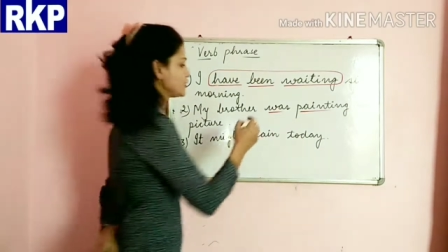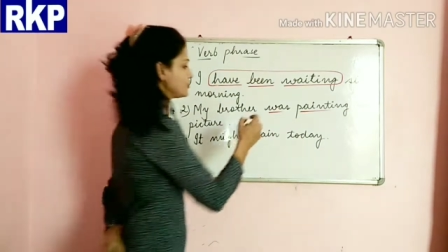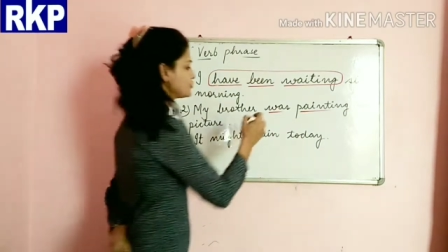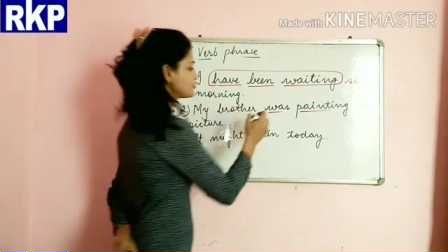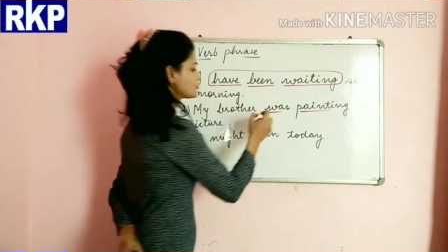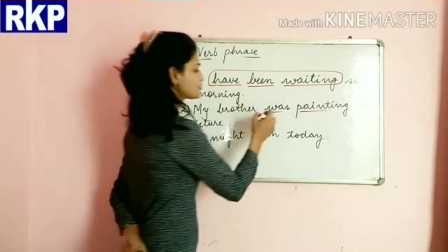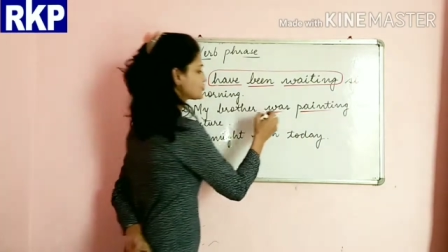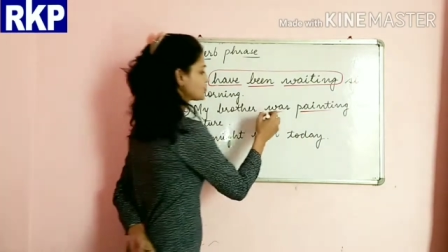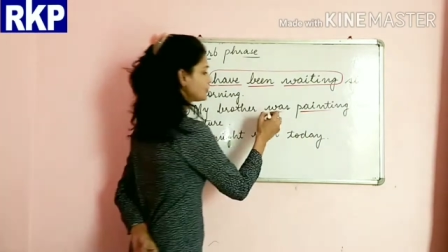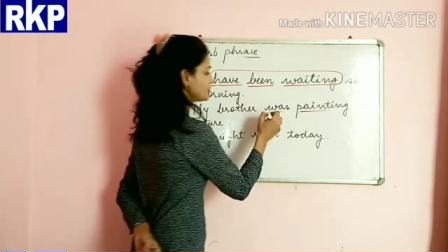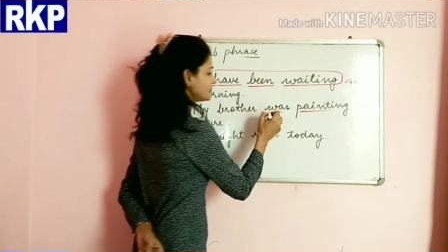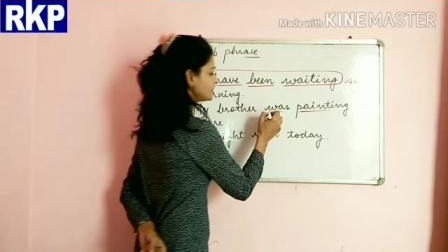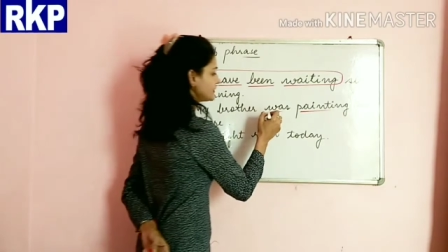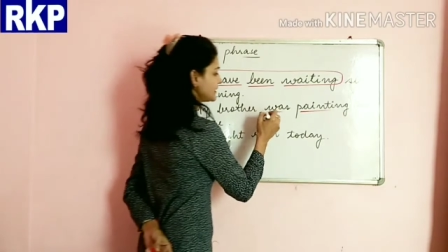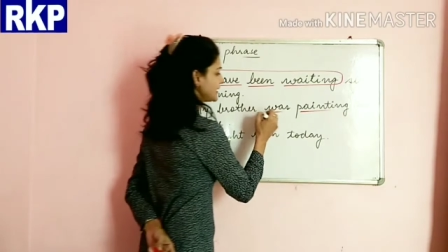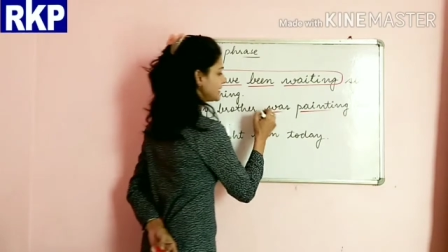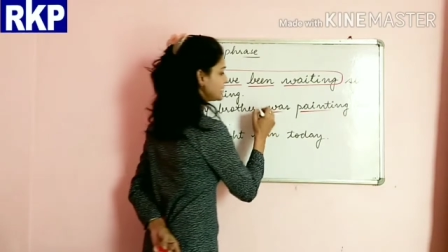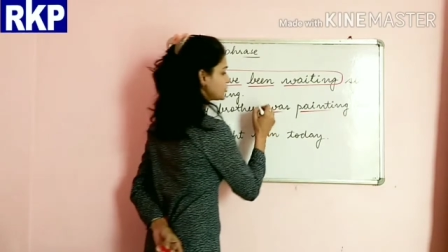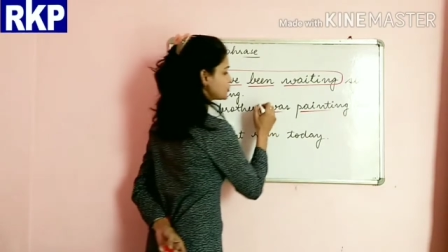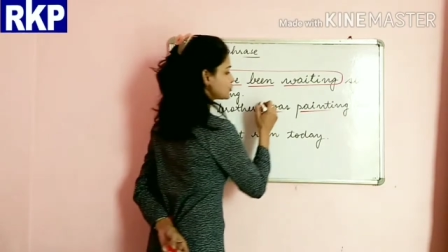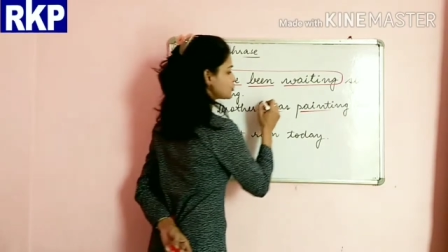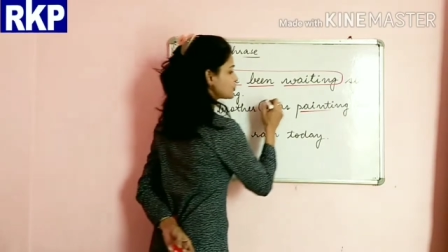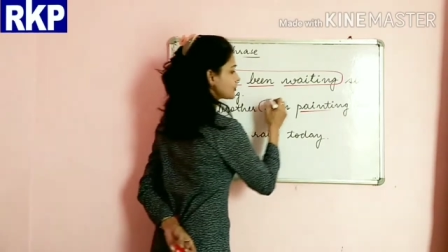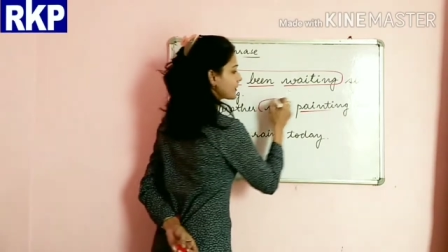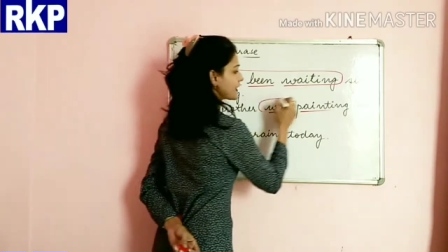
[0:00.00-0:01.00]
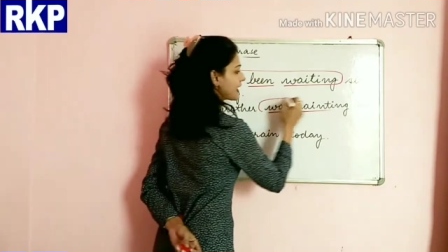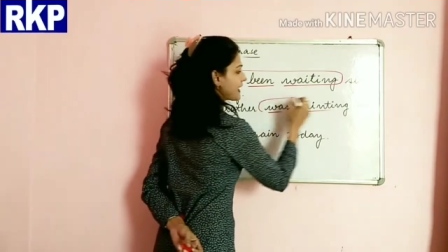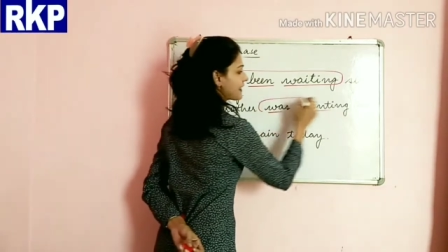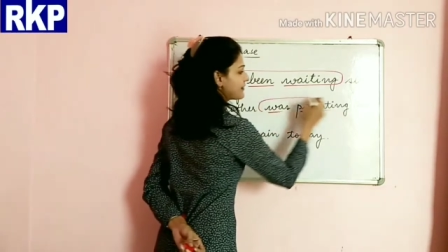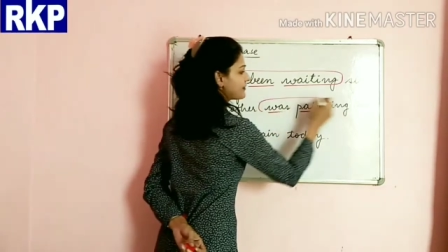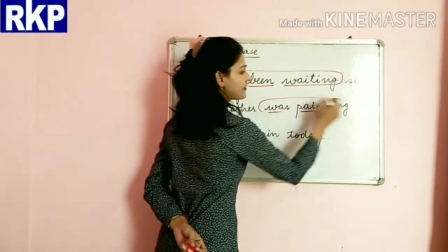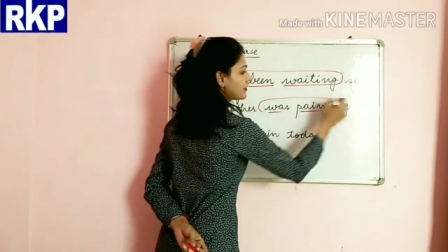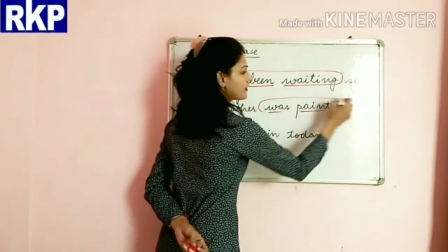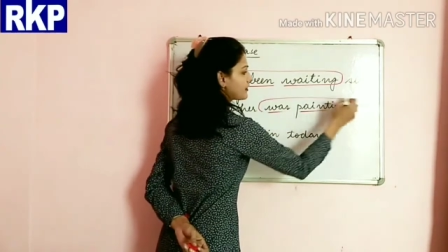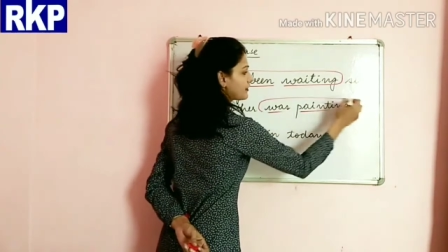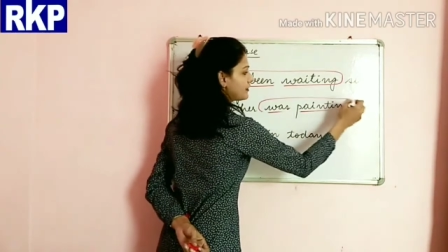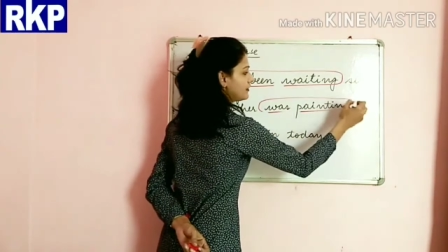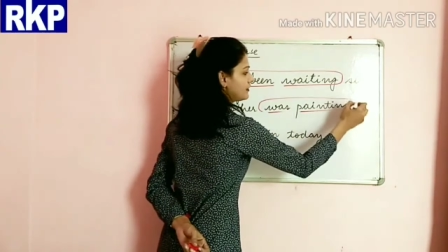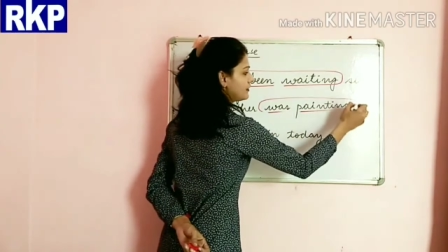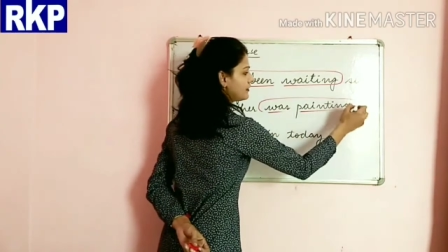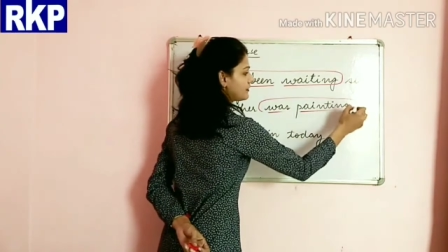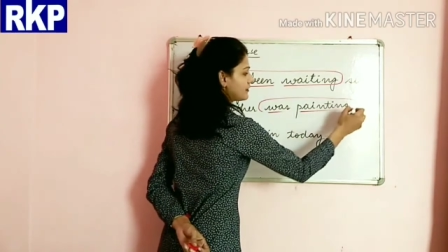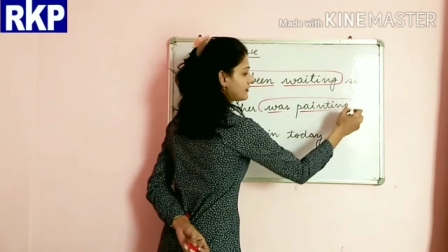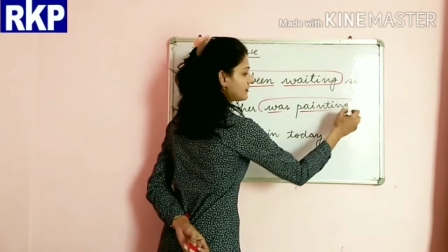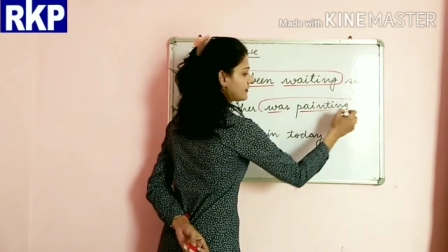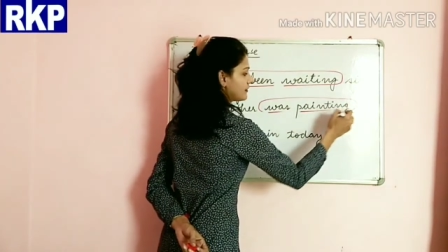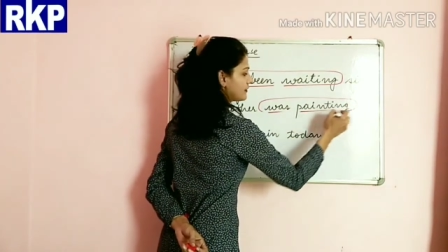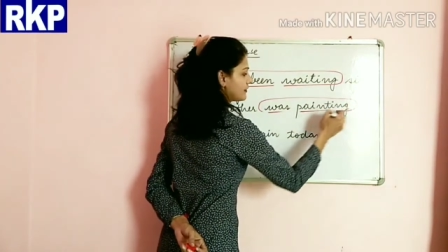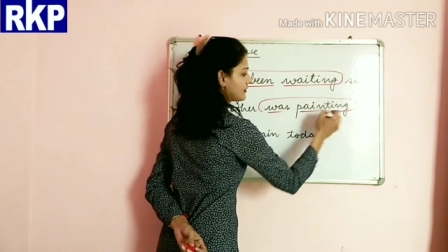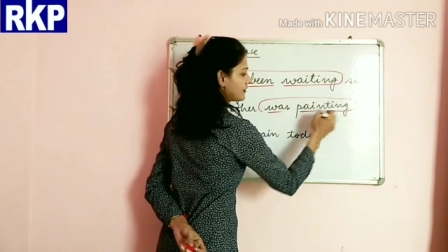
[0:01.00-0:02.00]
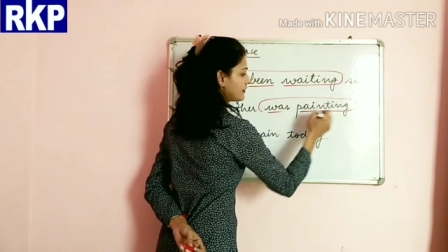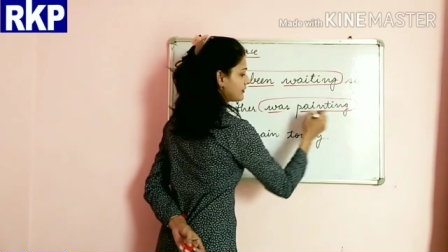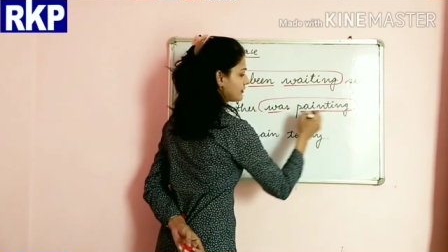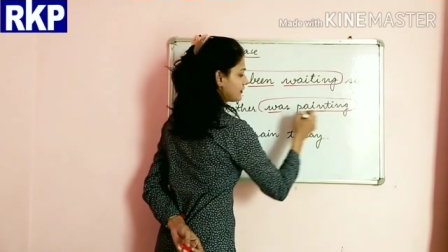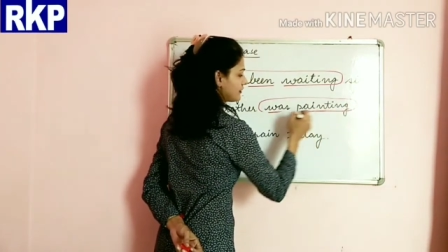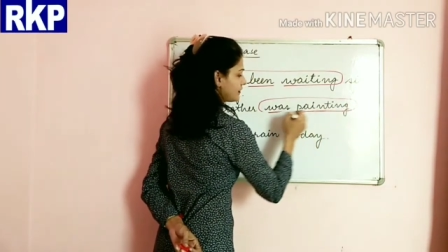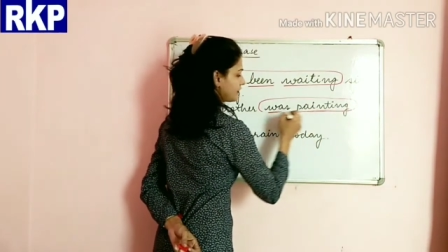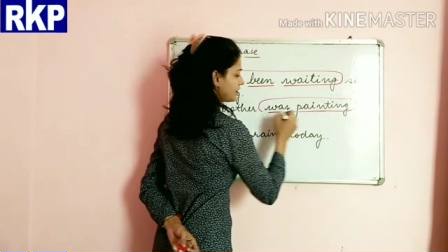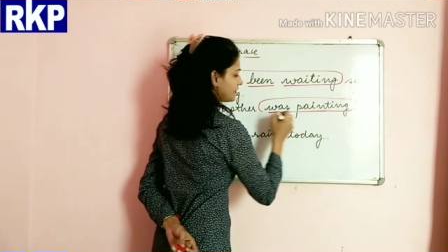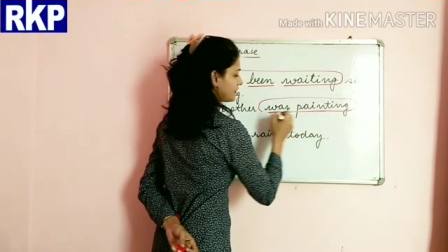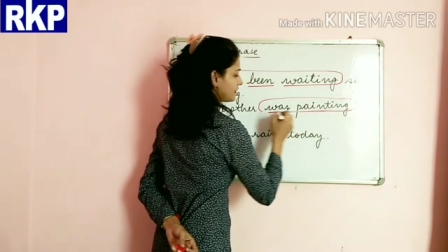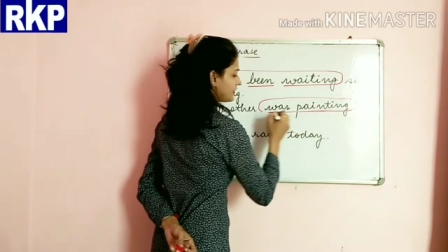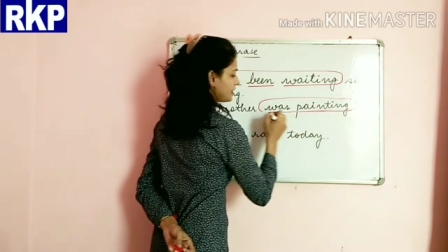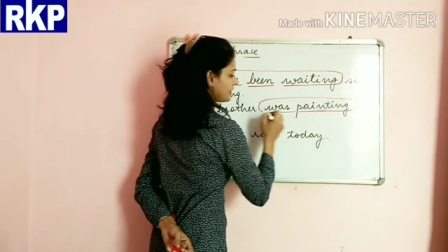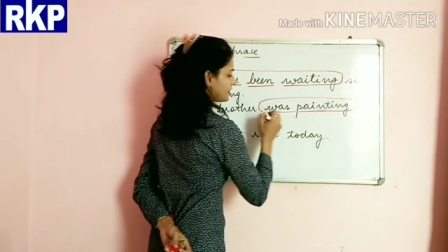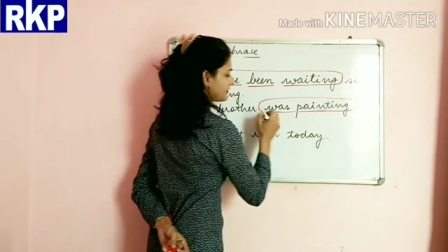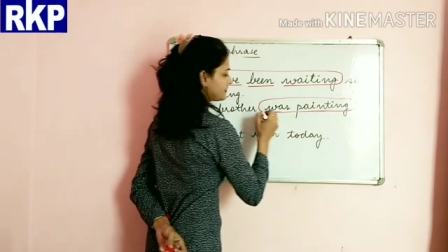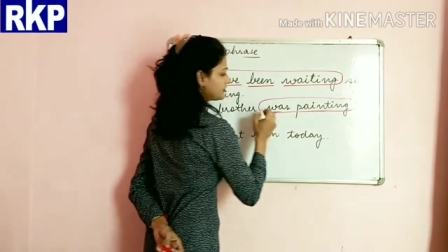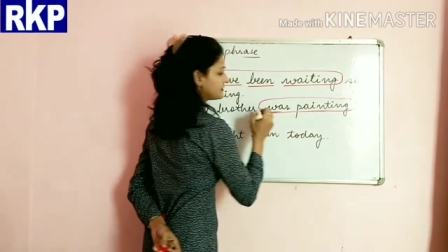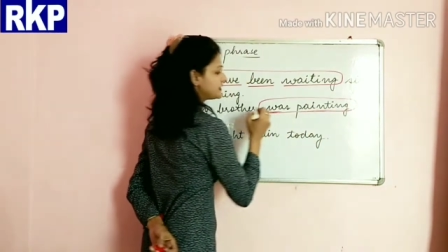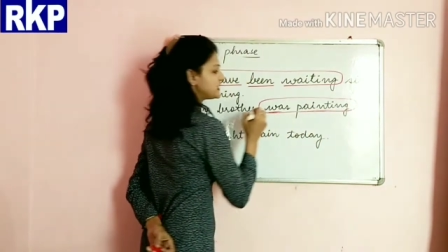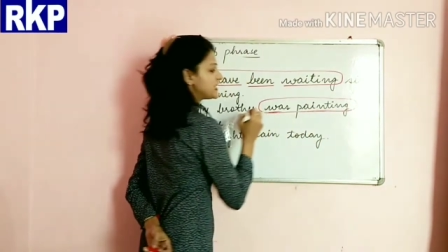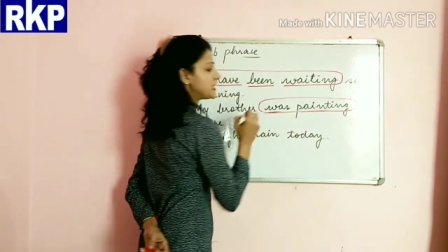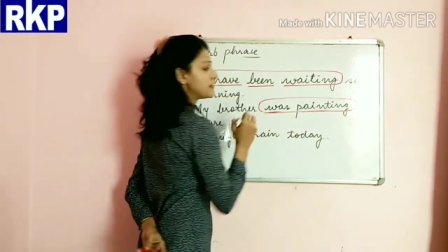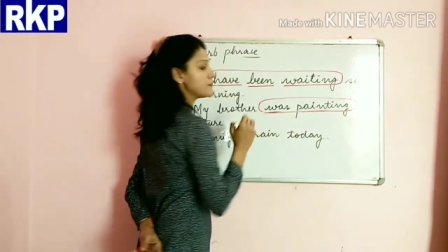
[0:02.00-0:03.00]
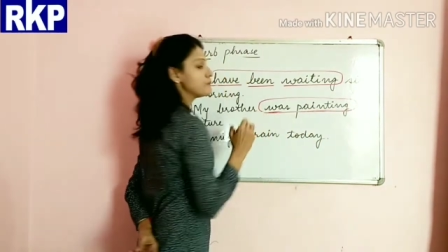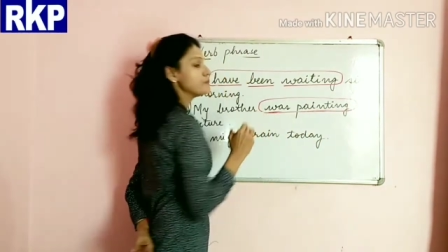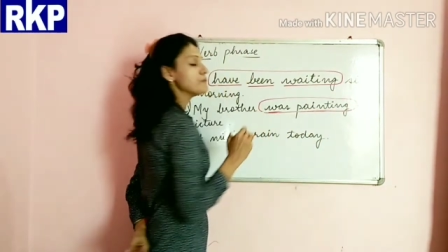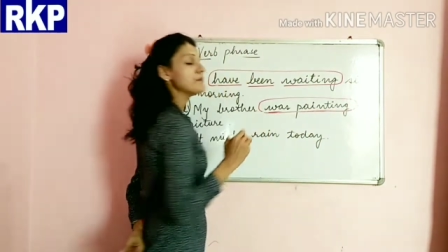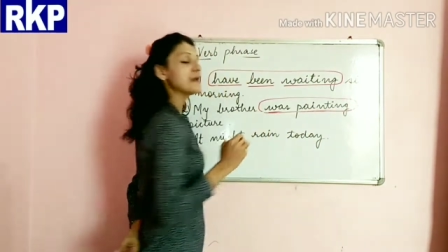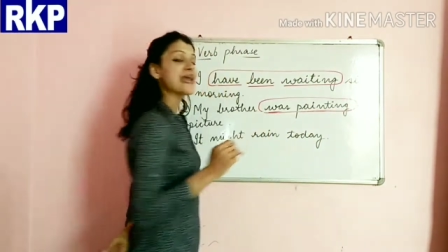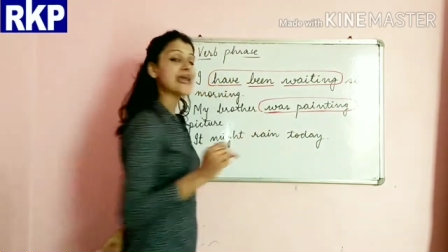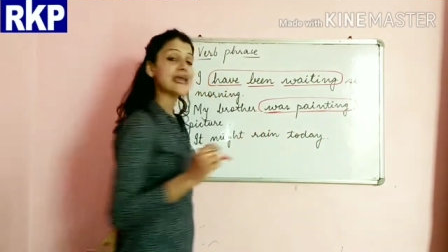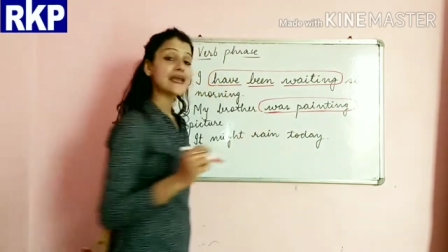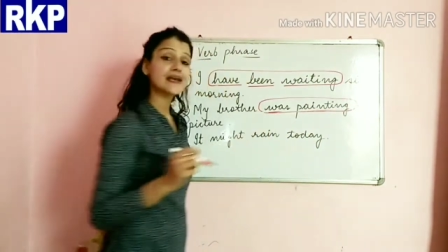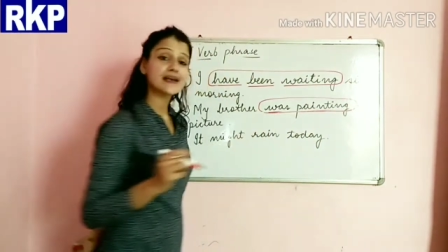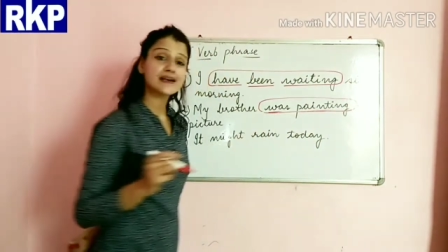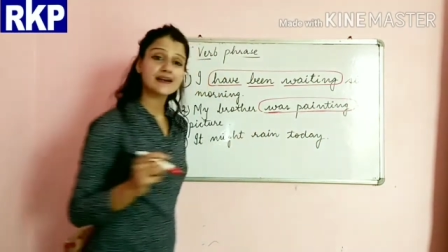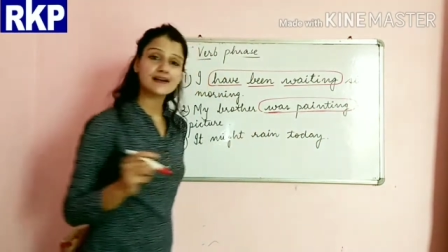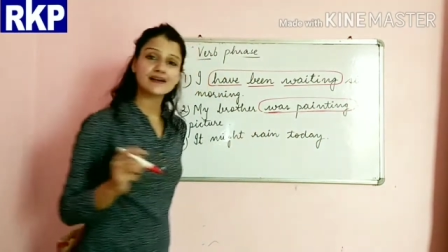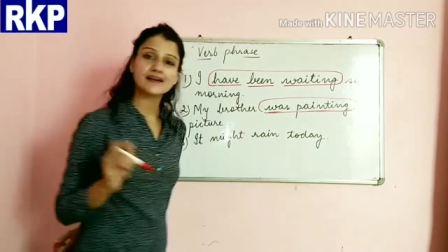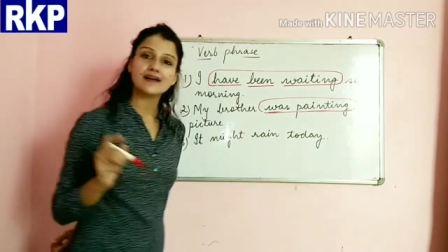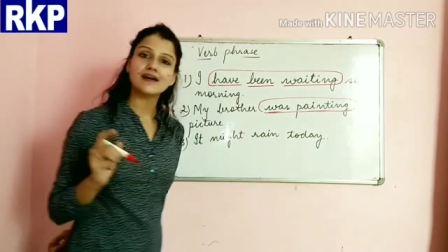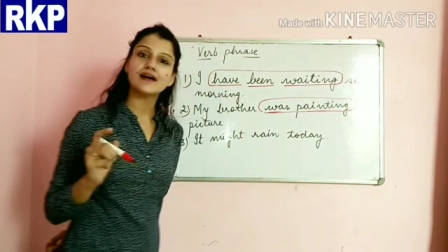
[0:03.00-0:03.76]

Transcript: So they together, they make